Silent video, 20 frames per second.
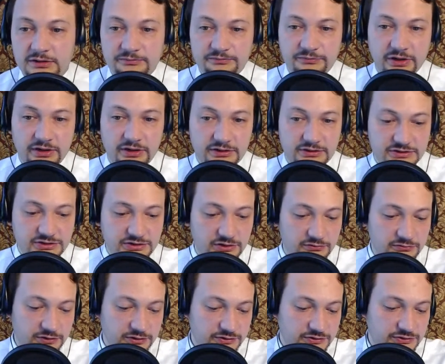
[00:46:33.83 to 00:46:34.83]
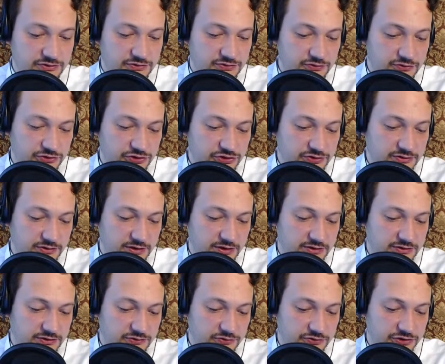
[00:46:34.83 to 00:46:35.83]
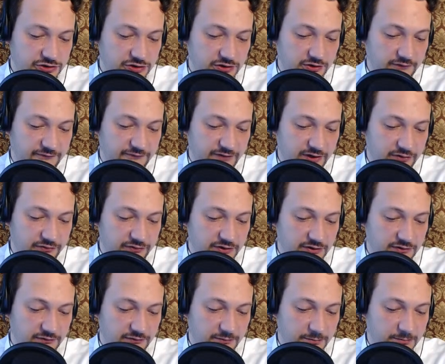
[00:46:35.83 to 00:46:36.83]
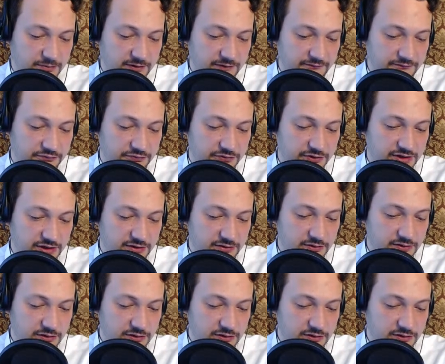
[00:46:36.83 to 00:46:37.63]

And so I searched and searched, and I found that P3